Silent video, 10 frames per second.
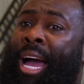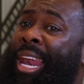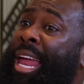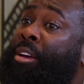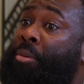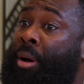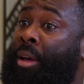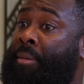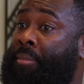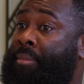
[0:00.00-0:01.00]
I like who
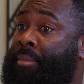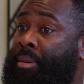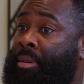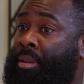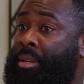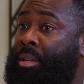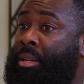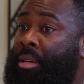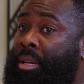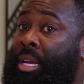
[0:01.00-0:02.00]
I am.
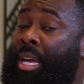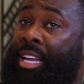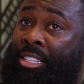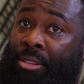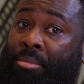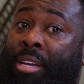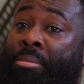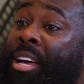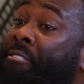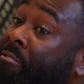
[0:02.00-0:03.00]
And
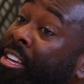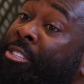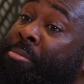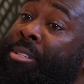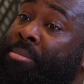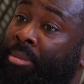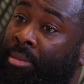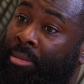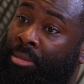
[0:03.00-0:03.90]
sometimes that offends people.